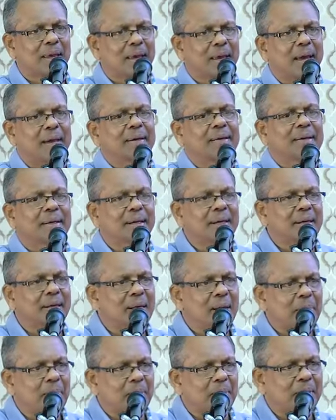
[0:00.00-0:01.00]
Agreed
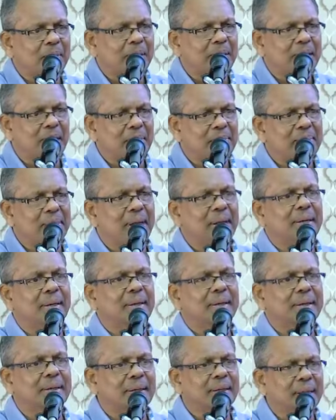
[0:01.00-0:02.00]
upon Dhamma and
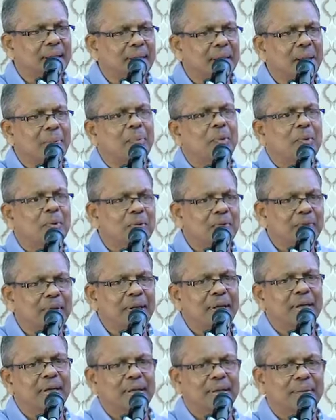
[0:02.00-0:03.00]
agreed upon
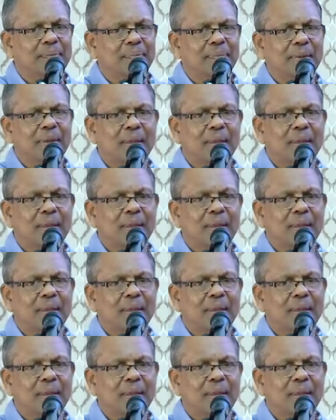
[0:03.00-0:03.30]
Vinaya.